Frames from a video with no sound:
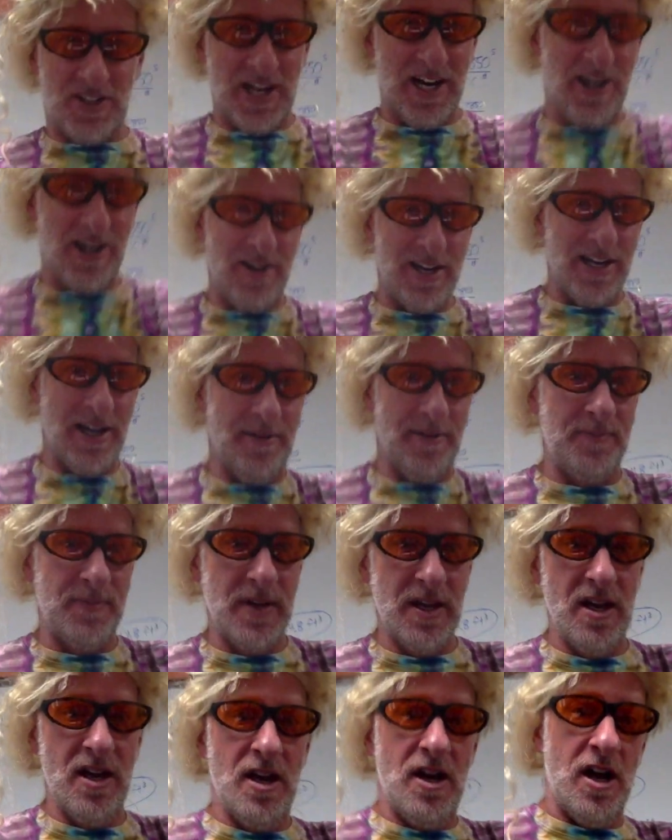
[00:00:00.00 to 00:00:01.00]
area.
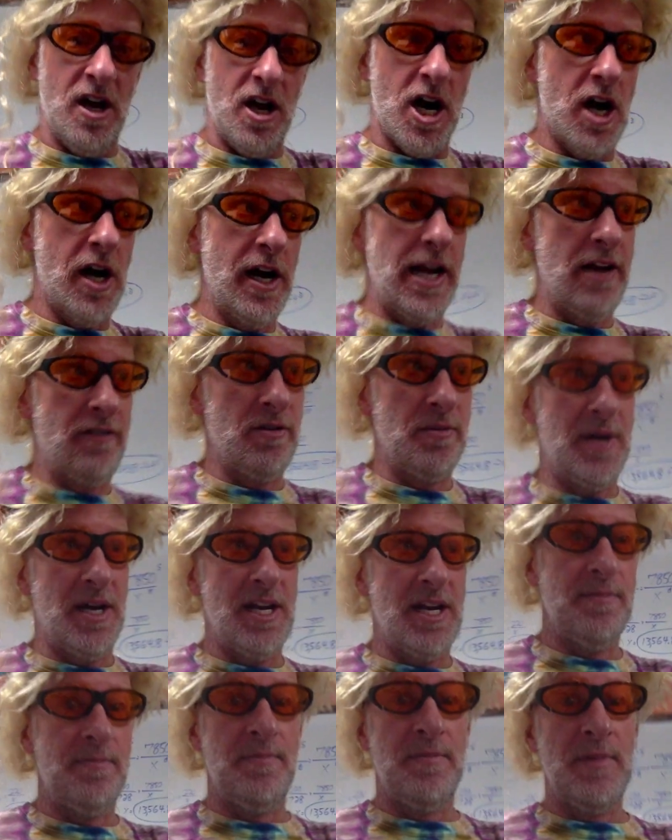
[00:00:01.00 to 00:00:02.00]
All right,
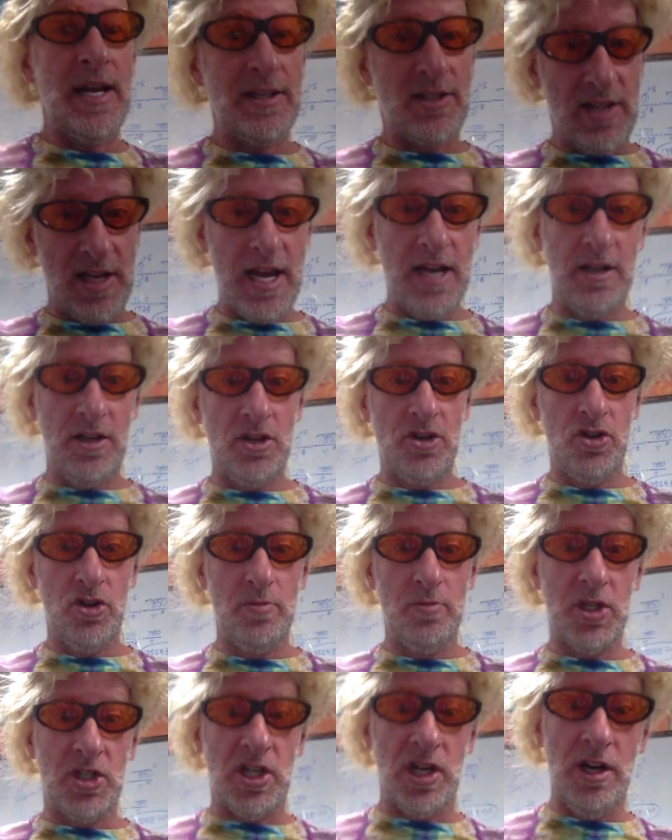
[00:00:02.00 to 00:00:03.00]
everybody, that's the end of your new
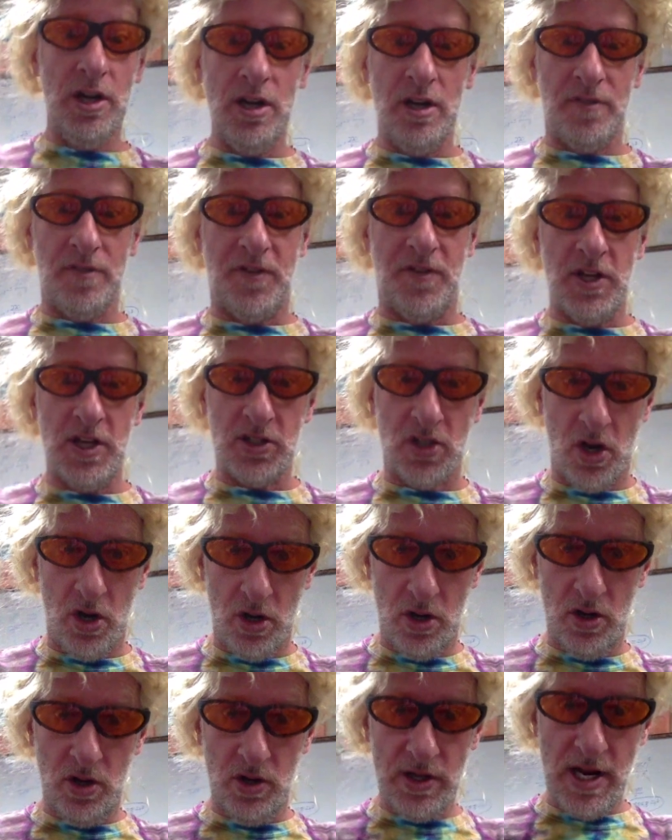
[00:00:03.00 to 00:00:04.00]
material for this
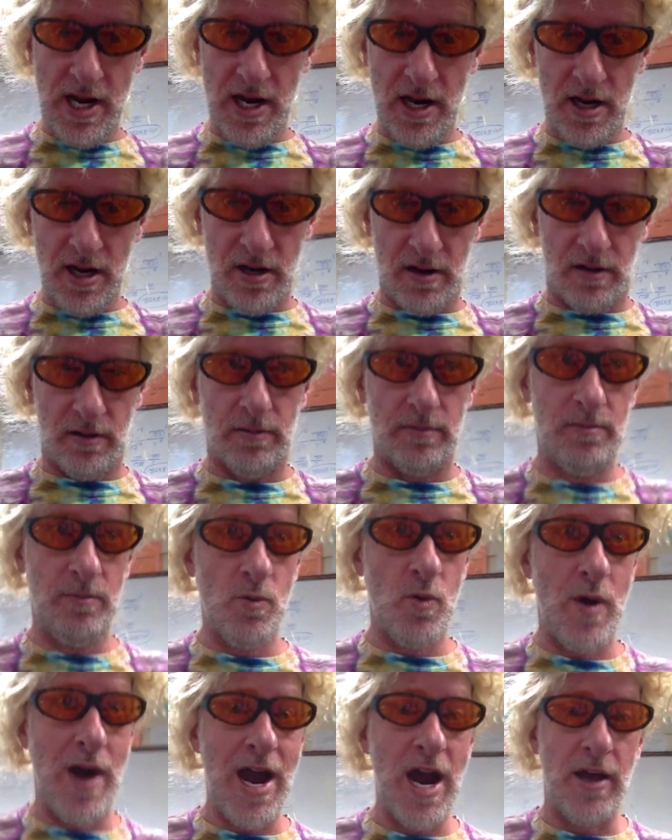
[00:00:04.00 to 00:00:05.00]
whole year.
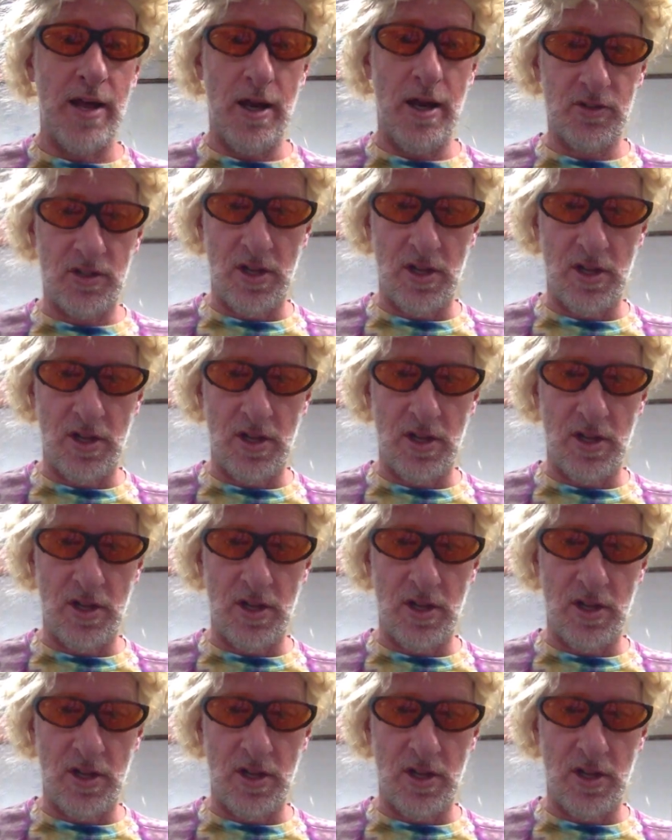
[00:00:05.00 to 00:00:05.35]
Wow, that was a